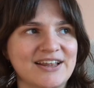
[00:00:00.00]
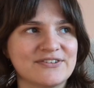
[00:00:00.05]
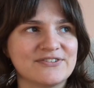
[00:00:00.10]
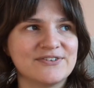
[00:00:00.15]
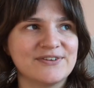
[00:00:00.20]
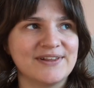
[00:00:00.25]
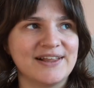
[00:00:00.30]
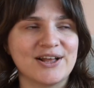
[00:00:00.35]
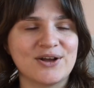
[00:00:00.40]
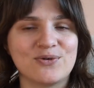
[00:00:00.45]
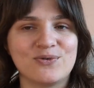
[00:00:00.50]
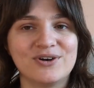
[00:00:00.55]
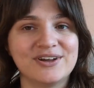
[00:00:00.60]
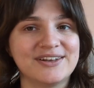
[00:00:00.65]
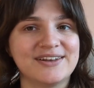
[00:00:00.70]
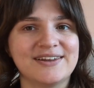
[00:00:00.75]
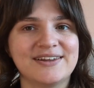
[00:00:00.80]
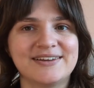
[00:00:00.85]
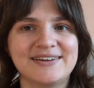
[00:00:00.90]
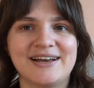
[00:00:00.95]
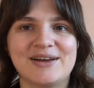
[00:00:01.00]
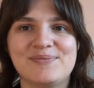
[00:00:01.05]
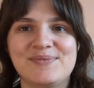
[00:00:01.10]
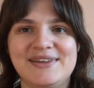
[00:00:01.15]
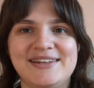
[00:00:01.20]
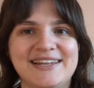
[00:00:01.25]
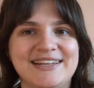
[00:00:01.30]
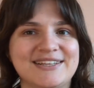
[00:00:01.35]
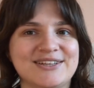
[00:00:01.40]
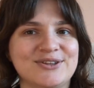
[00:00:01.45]
I feel like
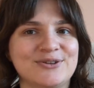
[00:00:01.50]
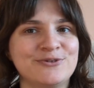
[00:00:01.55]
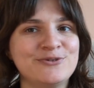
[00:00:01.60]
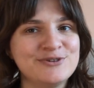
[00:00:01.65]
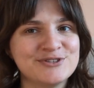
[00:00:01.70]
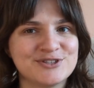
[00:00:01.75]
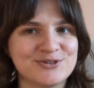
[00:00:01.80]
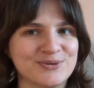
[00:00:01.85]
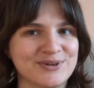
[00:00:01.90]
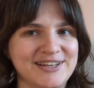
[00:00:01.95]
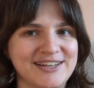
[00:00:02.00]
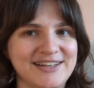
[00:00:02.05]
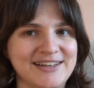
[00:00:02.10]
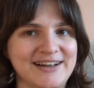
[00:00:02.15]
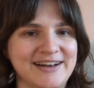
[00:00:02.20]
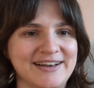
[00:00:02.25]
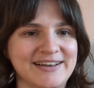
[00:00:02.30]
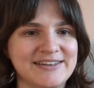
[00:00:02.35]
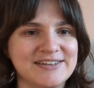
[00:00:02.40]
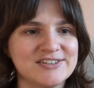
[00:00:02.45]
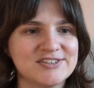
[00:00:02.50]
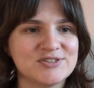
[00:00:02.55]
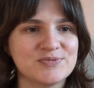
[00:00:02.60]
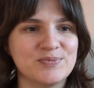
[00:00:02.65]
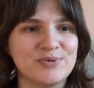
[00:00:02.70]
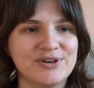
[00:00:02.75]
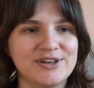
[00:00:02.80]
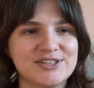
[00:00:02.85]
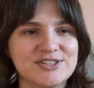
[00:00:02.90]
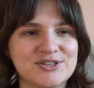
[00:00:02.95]
it looks really nice,
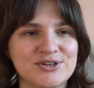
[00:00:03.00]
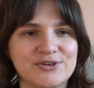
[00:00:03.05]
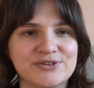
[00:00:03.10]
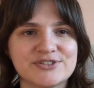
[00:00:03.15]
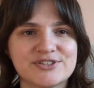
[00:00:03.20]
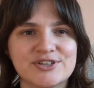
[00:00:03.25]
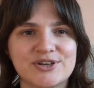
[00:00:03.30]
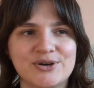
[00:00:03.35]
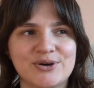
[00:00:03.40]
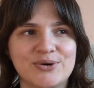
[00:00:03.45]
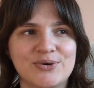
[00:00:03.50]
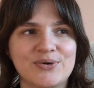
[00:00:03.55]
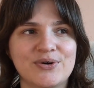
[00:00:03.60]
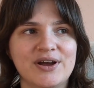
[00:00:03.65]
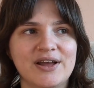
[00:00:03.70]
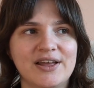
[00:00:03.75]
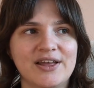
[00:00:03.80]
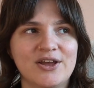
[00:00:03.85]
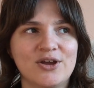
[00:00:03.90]
but it's also